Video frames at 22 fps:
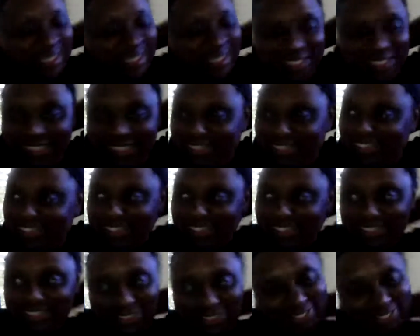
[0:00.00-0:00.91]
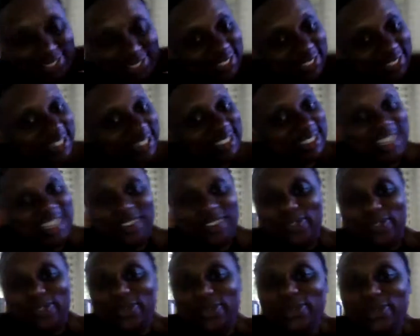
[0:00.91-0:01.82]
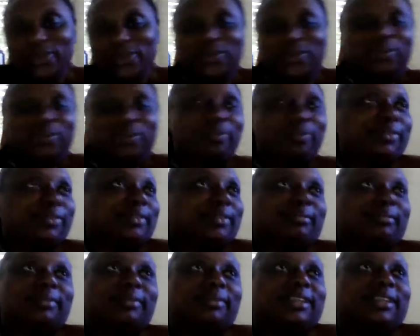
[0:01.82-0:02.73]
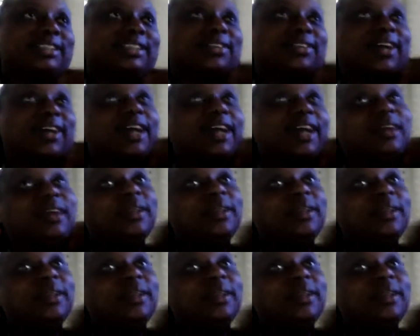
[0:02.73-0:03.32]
yeah, just gotta, ooh, but it's okay.